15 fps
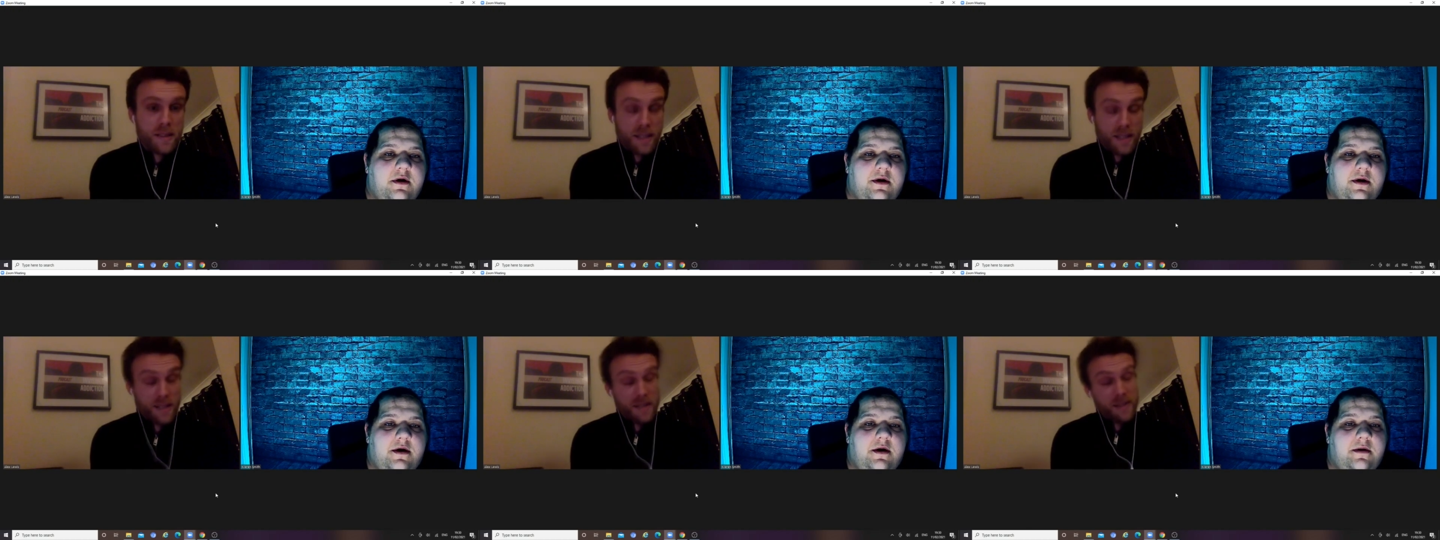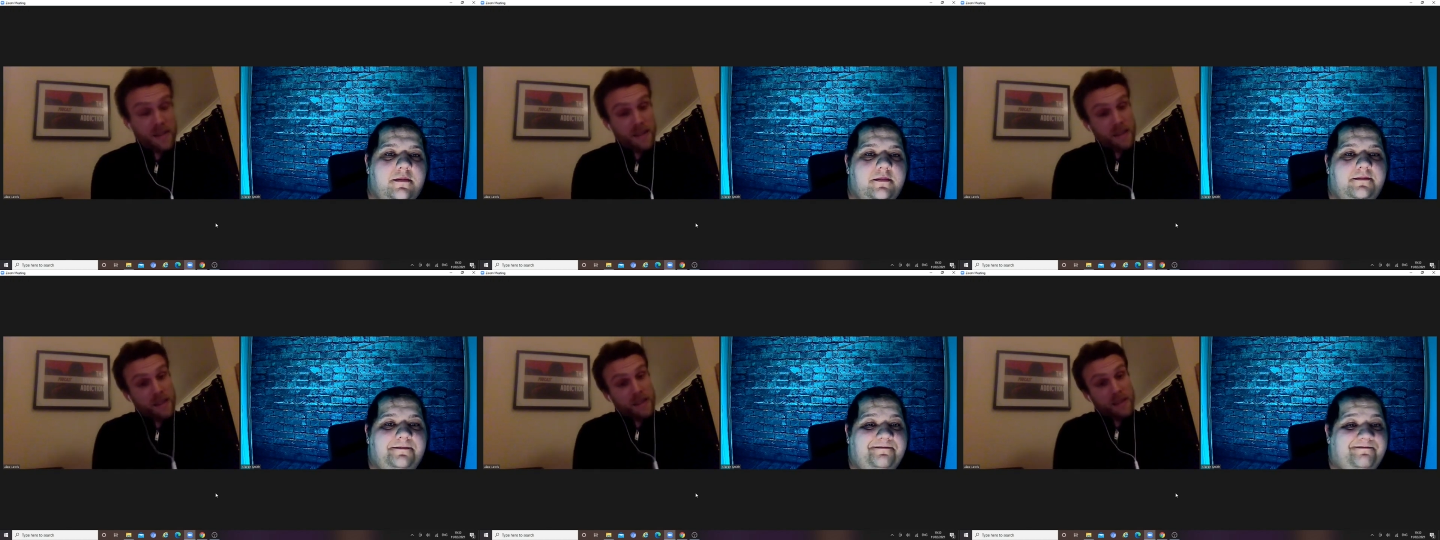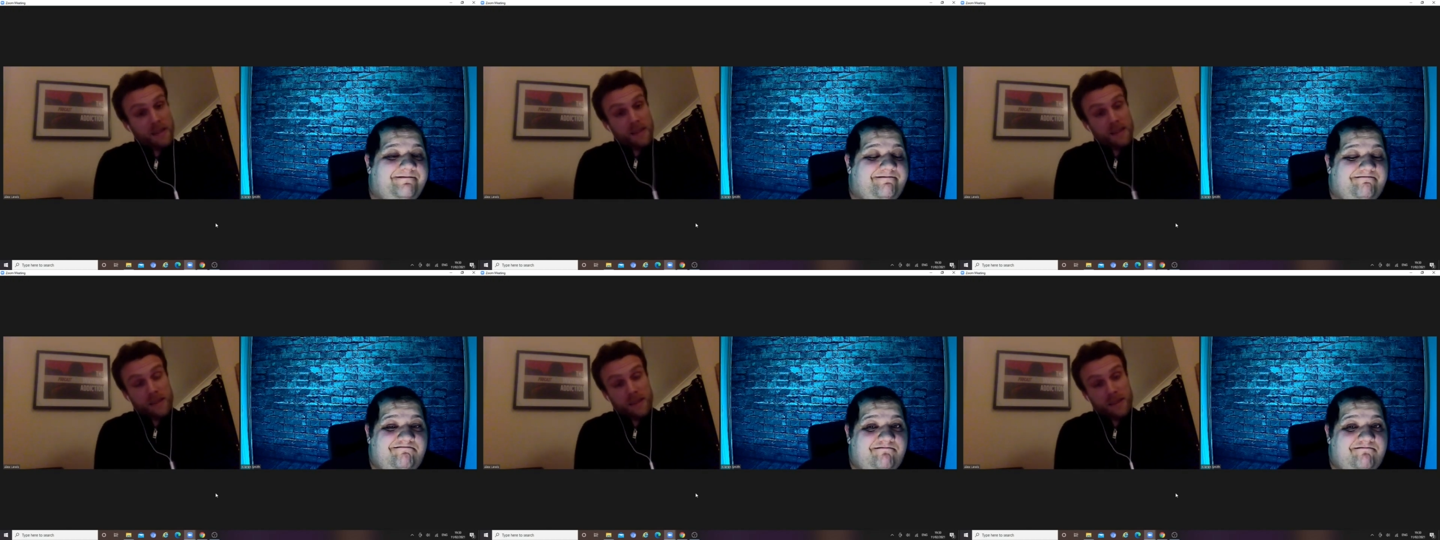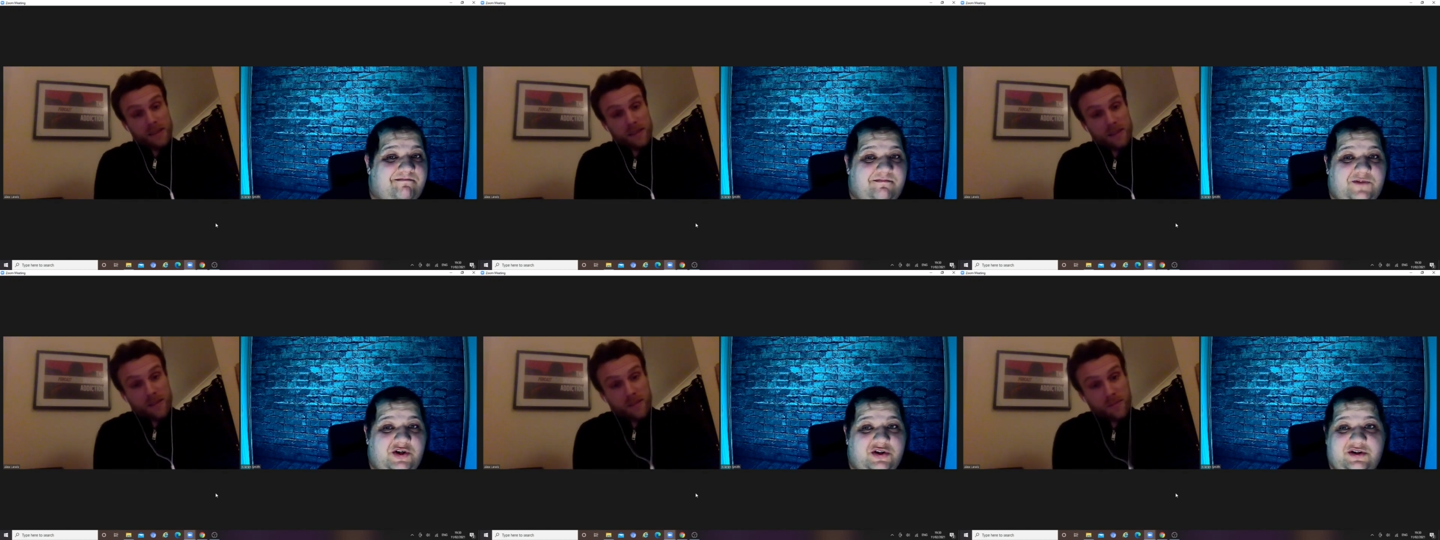Speaker 1: Um,
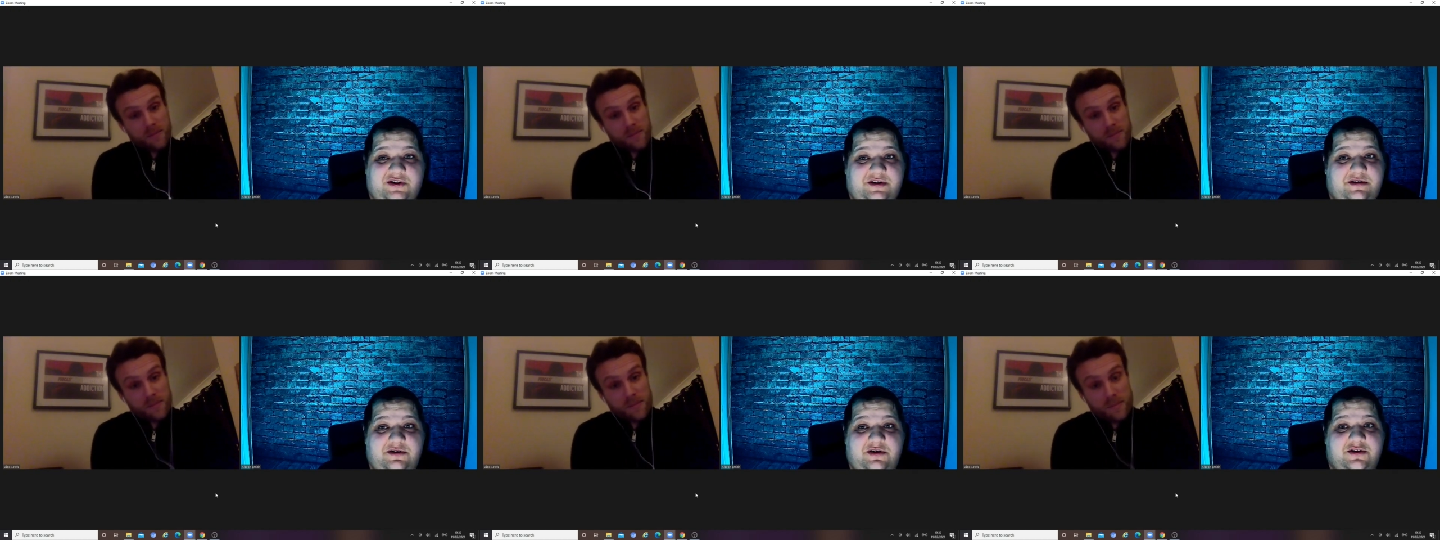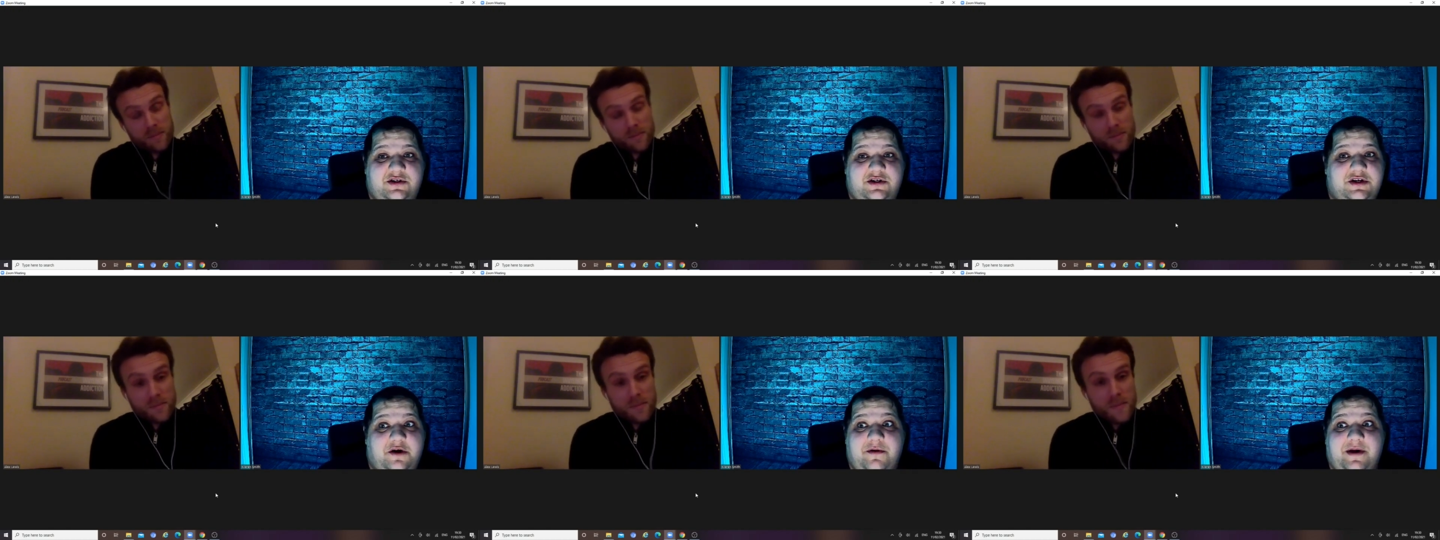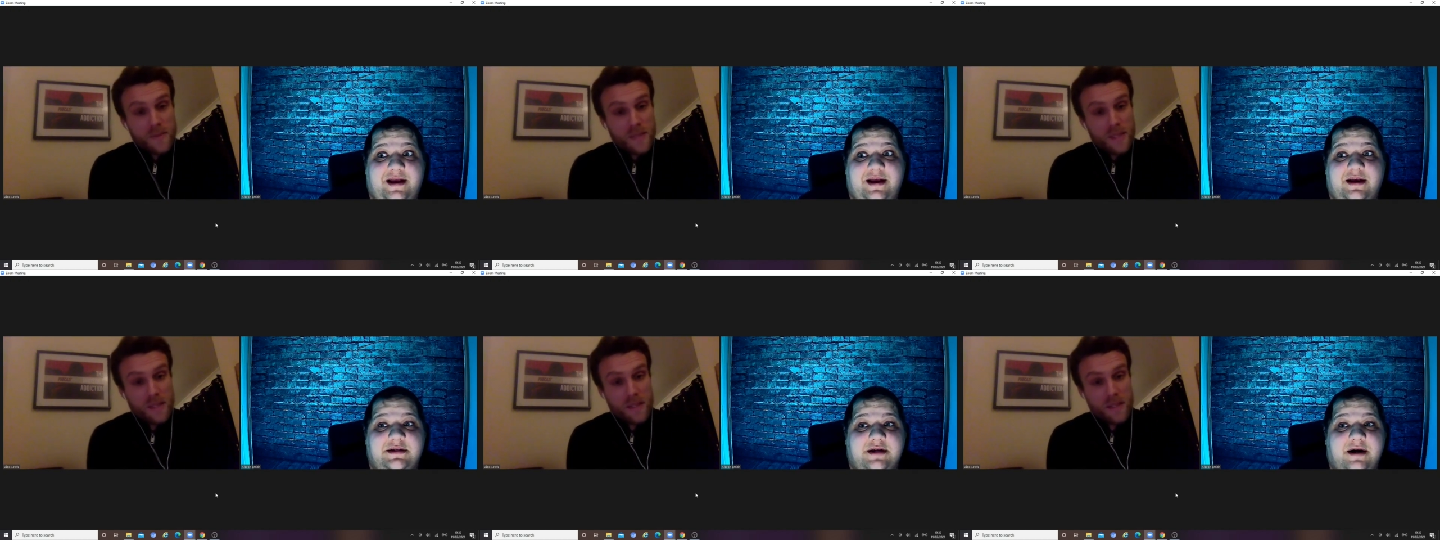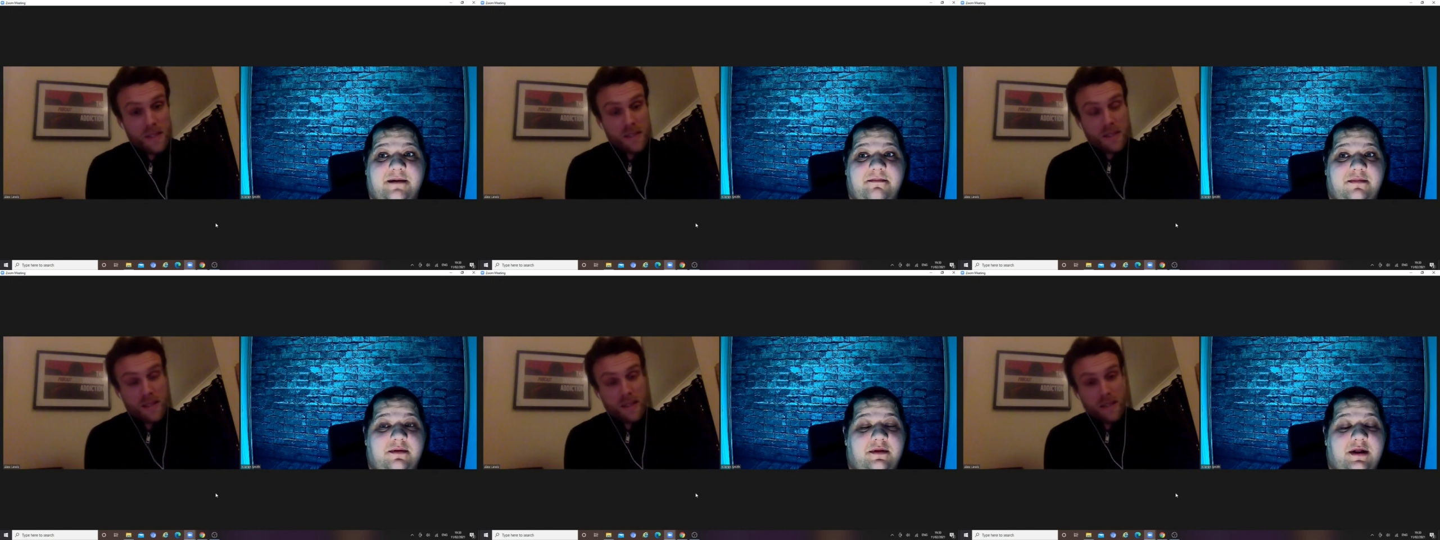just just as a quick
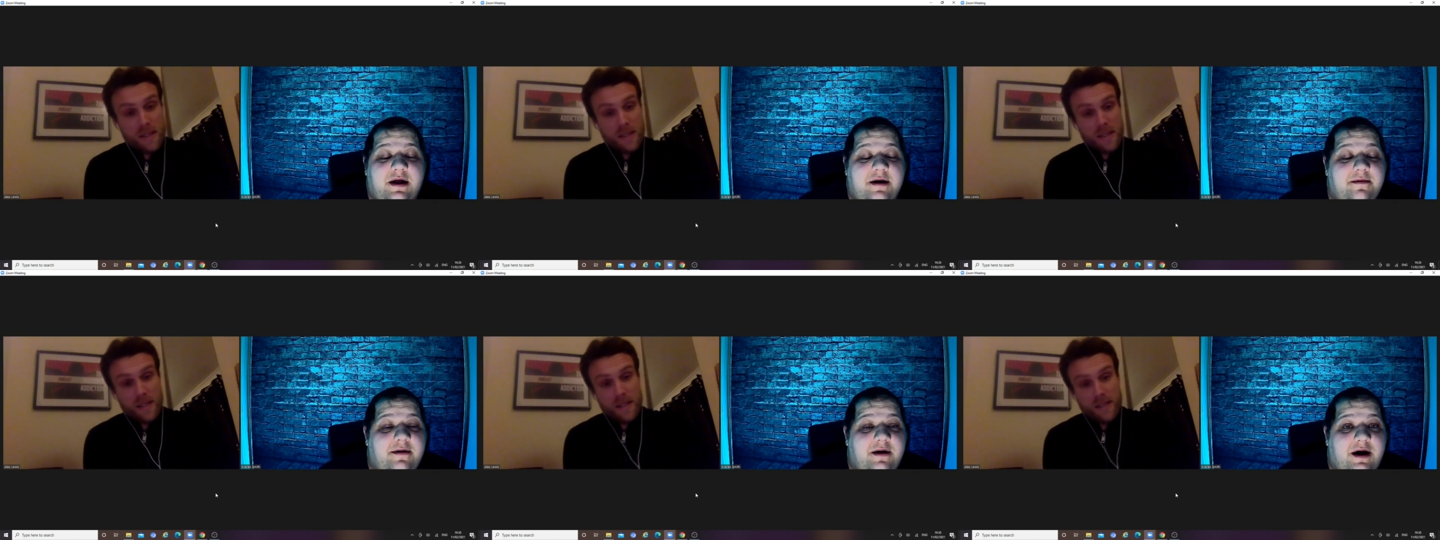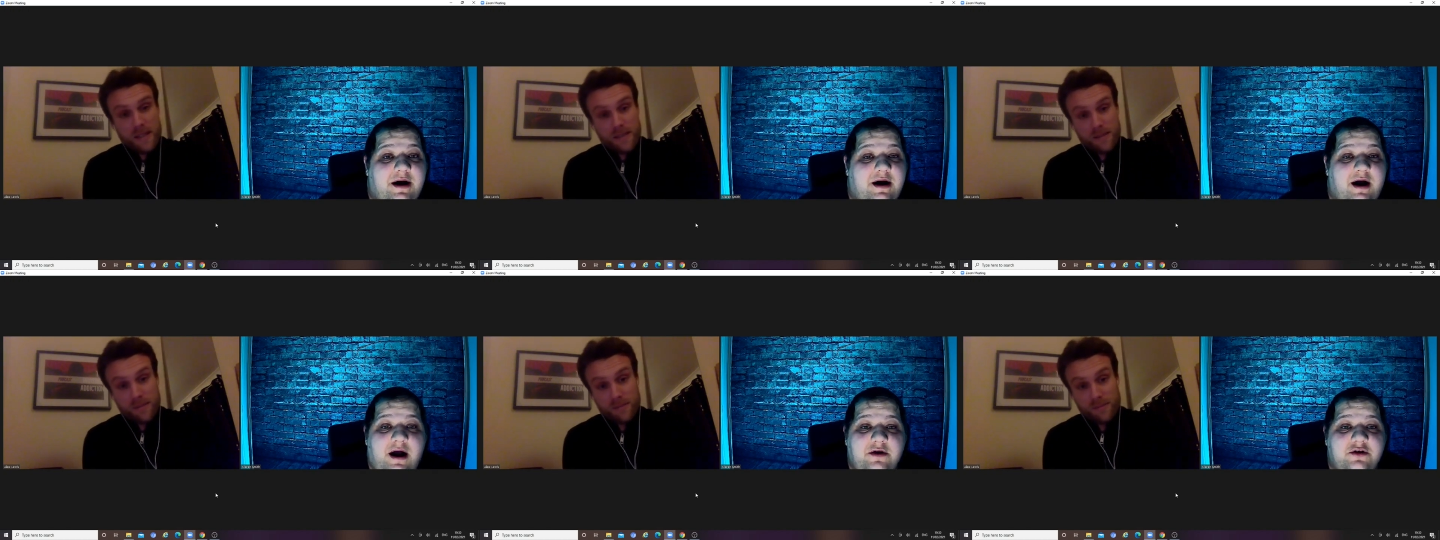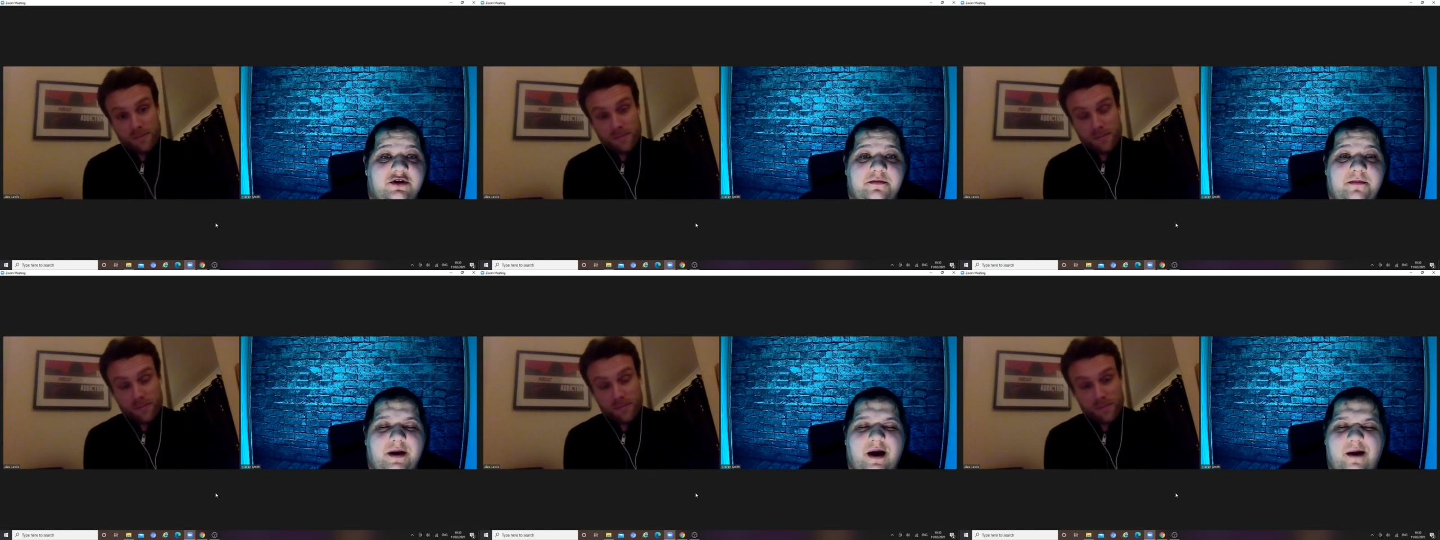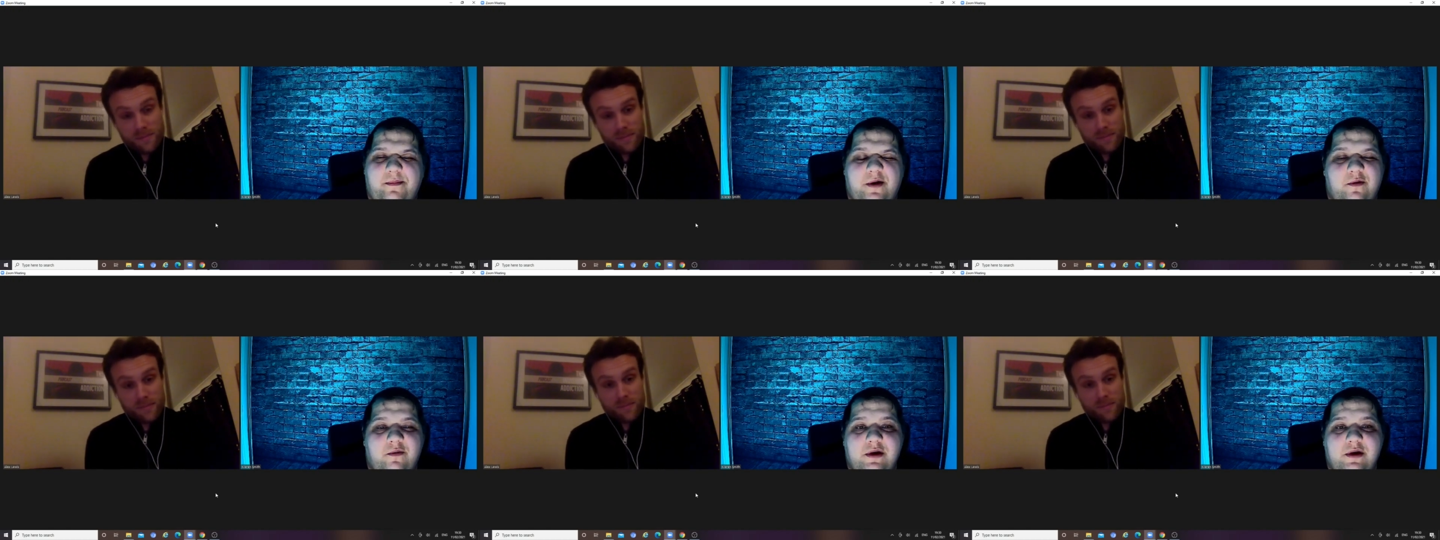example, I I used to be happy